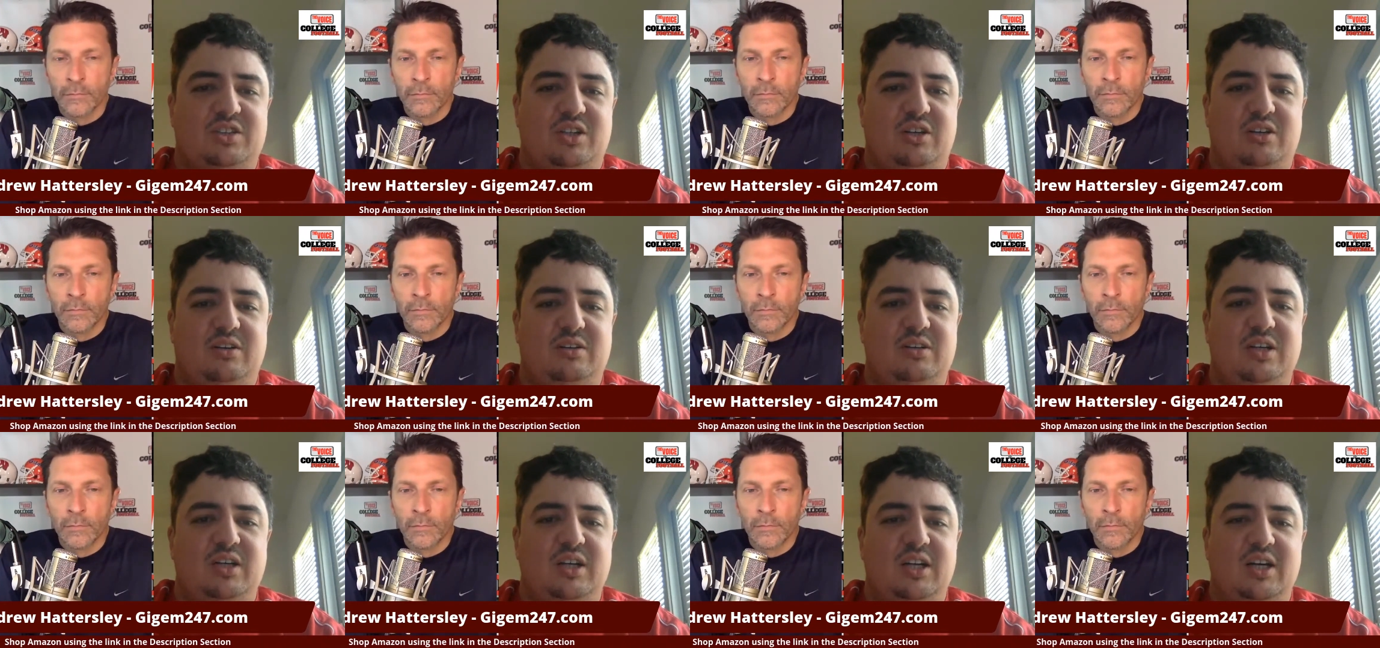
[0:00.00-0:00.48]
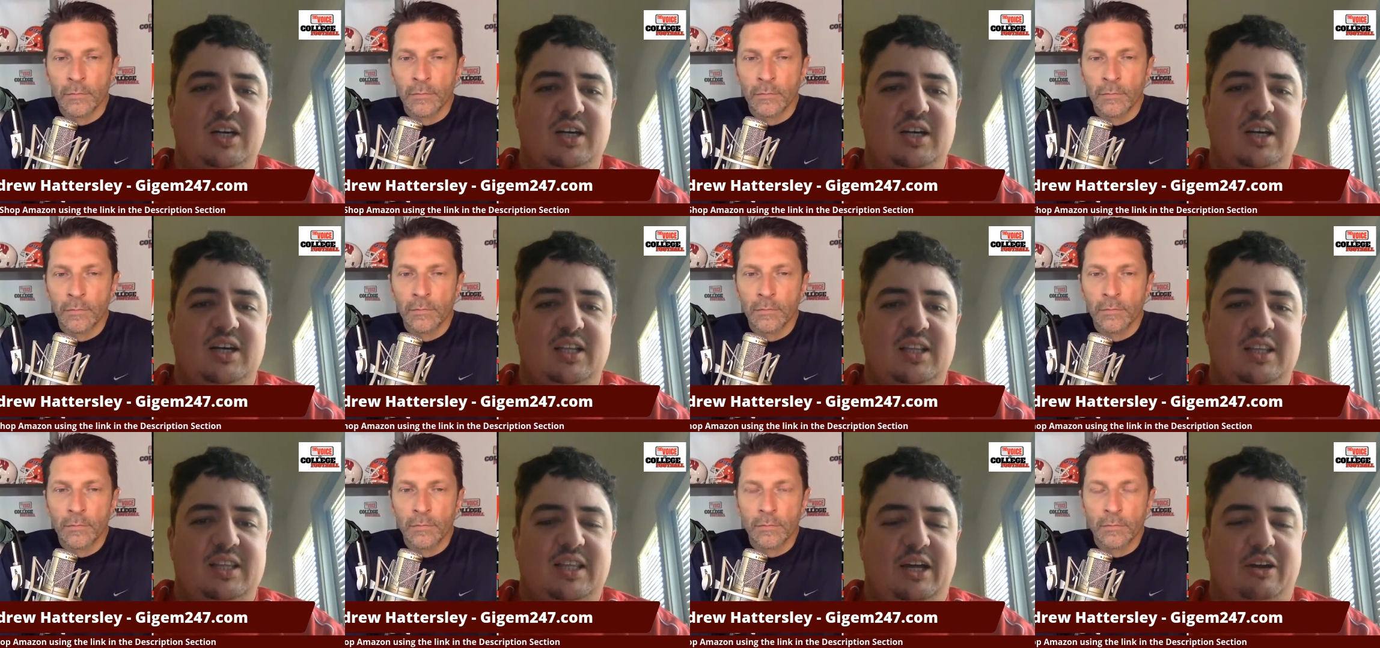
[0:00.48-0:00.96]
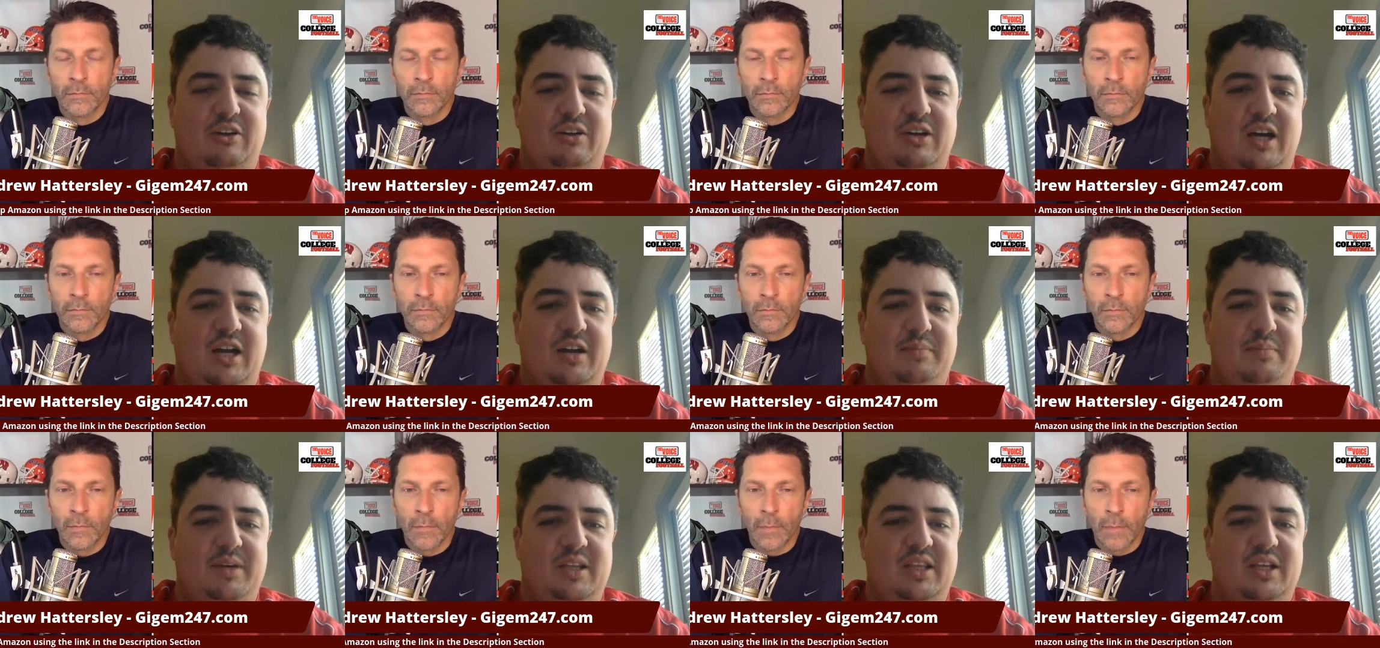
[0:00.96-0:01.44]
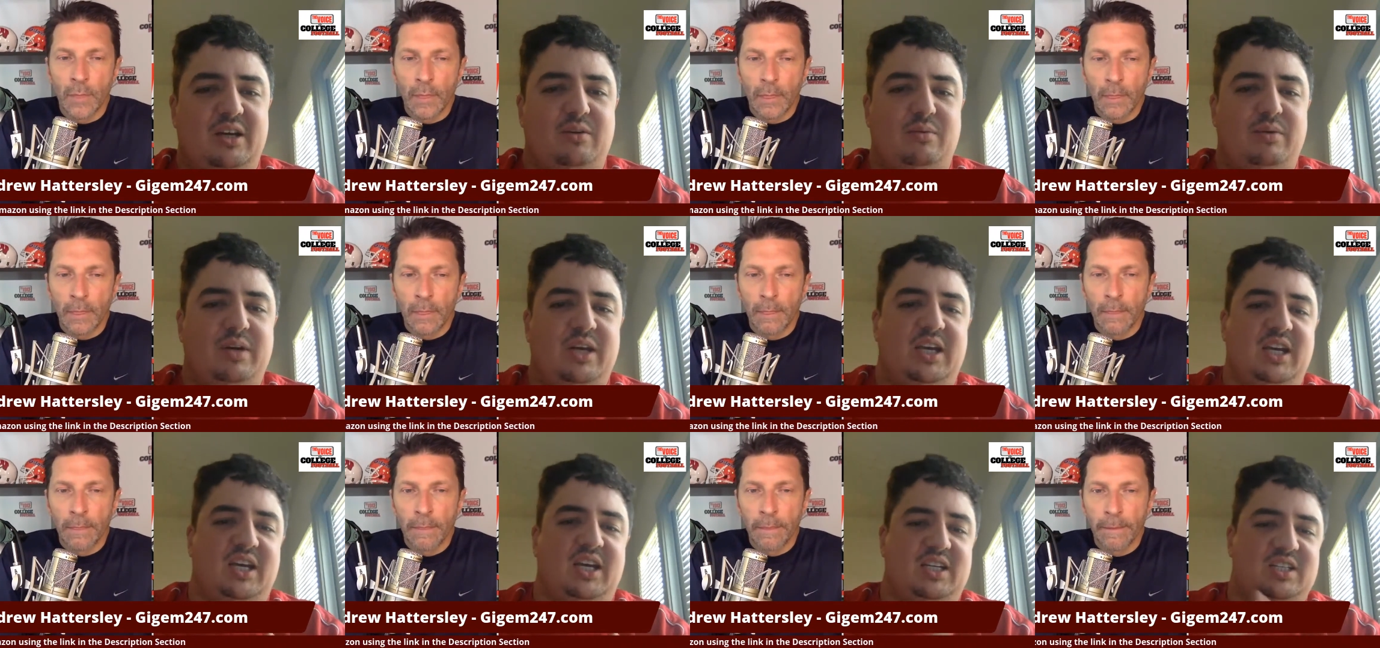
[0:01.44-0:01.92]
Speaker 1: So that'll kind of be their
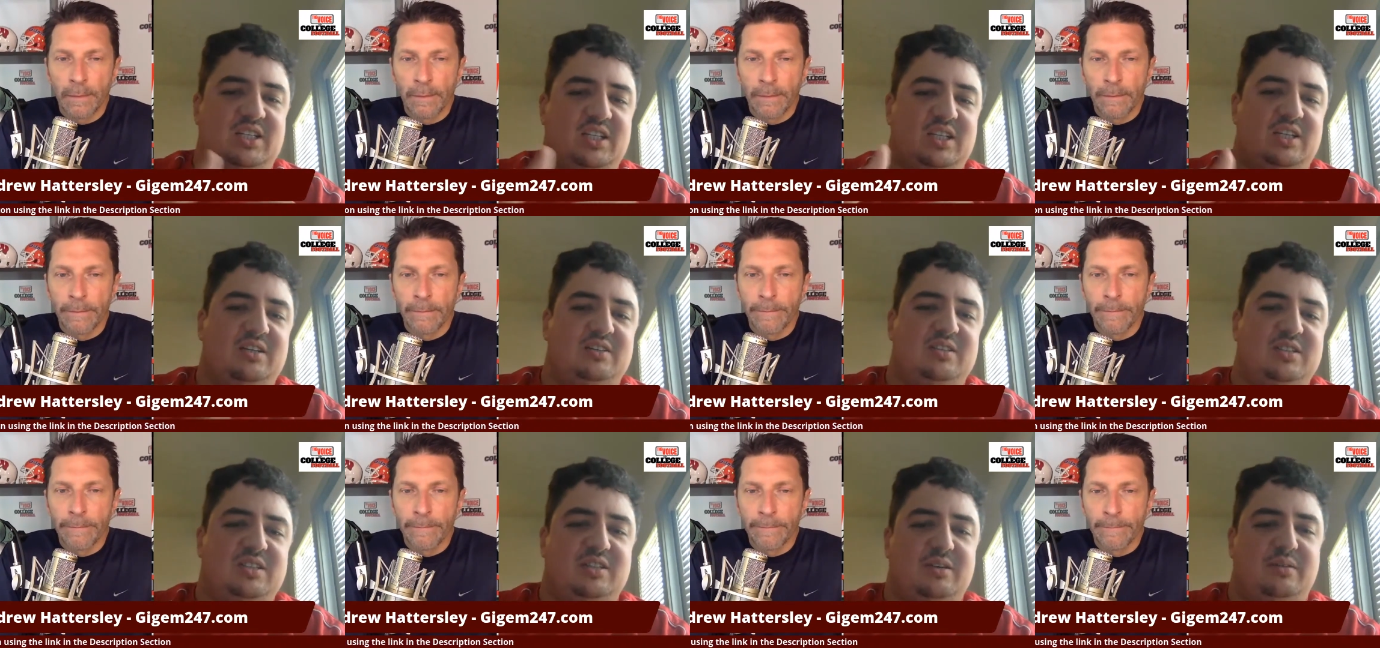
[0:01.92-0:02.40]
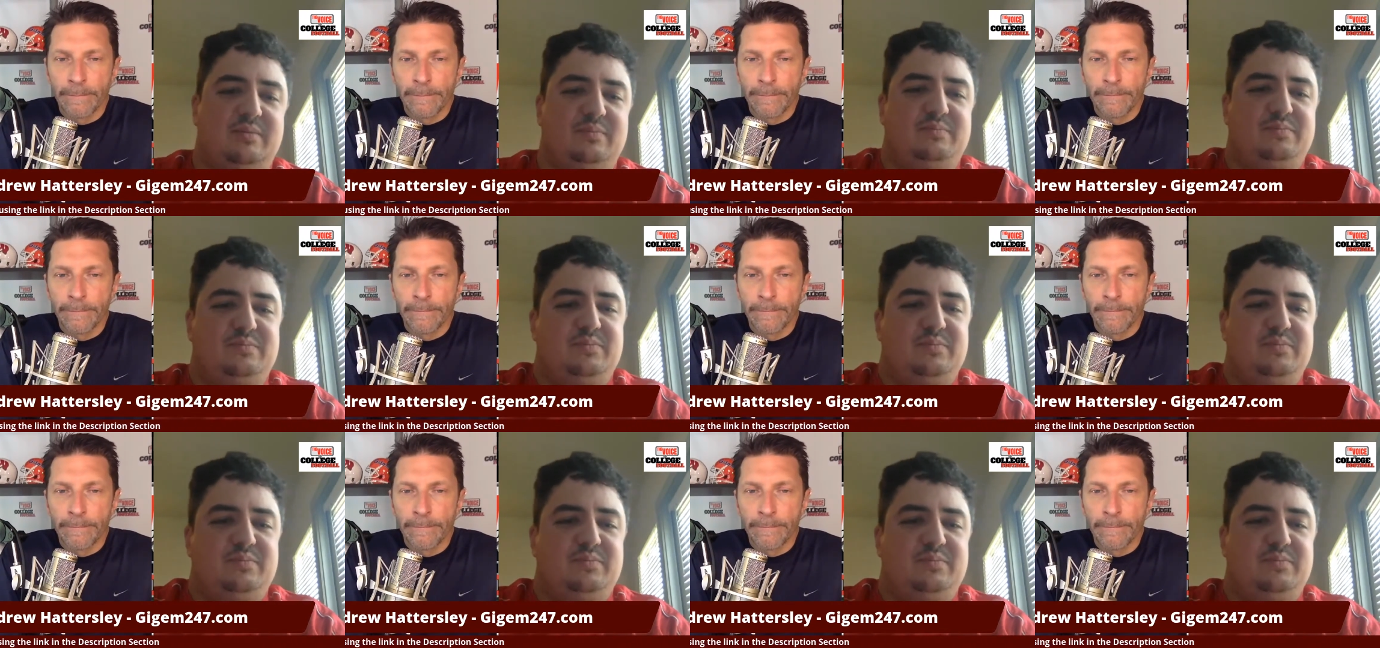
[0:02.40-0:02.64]
weekend to